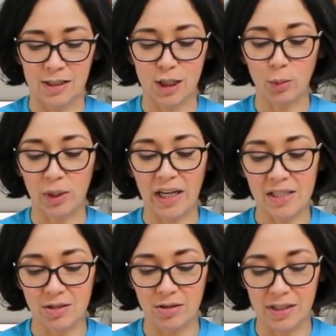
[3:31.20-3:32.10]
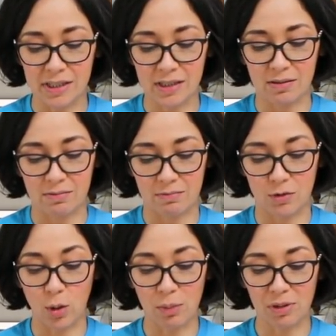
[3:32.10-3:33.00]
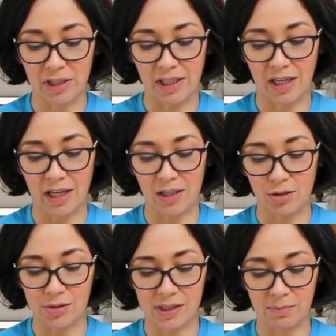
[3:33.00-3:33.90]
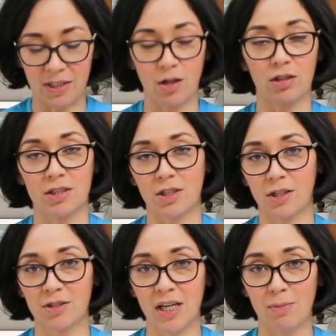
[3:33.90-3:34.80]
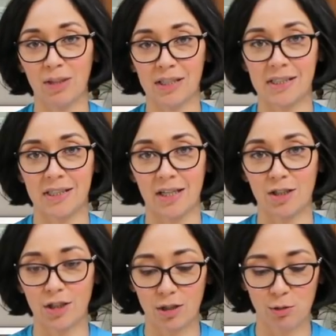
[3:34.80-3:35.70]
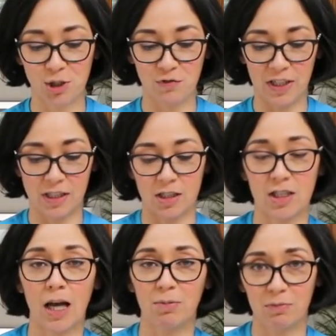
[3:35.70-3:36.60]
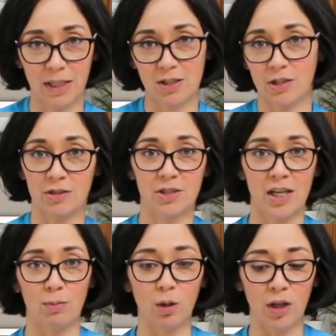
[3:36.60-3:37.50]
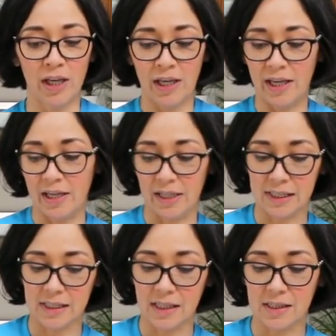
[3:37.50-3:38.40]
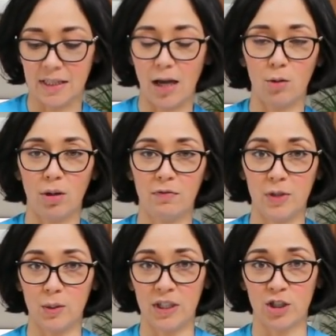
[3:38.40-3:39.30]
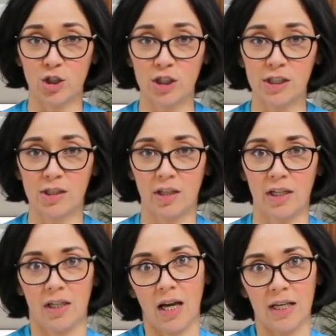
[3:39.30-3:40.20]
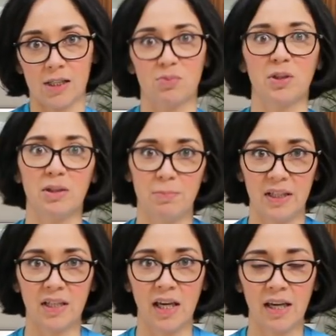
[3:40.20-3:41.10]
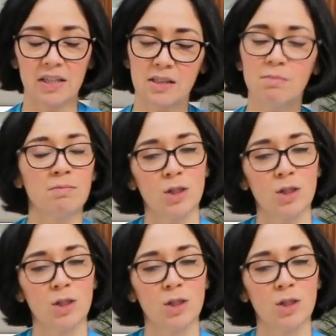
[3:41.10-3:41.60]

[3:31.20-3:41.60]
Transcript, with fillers: So when I do this, normally I use something called a turntable extender, which fits on top of my turntable and extends it out a few inches so that I can ice really big cakes.